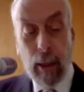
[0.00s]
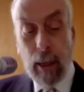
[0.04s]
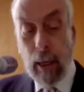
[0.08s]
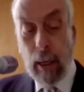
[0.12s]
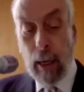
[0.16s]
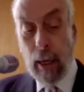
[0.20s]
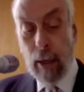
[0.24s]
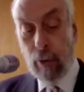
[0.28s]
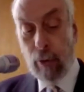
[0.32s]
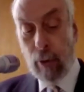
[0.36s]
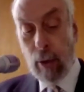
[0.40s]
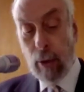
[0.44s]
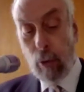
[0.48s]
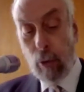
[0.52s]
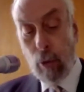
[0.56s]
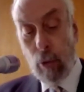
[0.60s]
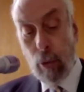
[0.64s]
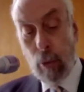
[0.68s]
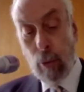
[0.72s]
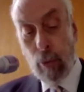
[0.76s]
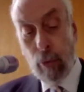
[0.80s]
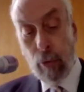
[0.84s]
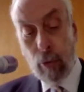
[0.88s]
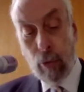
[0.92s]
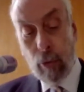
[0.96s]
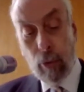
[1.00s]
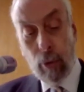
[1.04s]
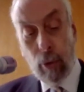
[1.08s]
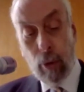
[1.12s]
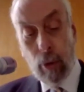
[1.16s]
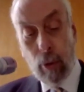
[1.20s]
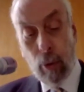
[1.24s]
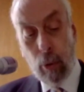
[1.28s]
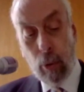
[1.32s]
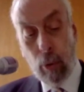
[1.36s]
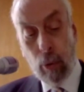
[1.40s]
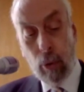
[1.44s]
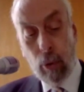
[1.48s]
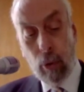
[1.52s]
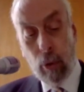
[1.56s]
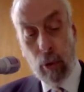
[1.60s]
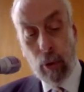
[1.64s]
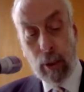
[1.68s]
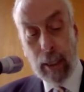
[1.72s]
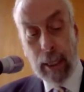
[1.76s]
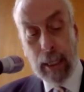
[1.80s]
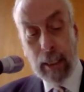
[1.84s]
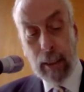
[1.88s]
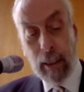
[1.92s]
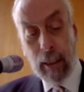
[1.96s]
Hassan Dust, who
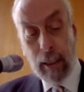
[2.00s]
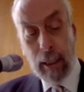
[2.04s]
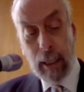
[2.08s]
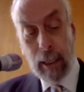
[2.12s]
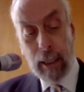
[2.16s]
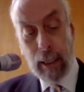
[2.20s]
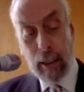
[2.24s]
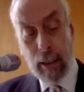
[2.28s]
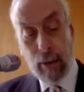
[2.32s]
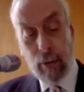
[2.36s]
correctly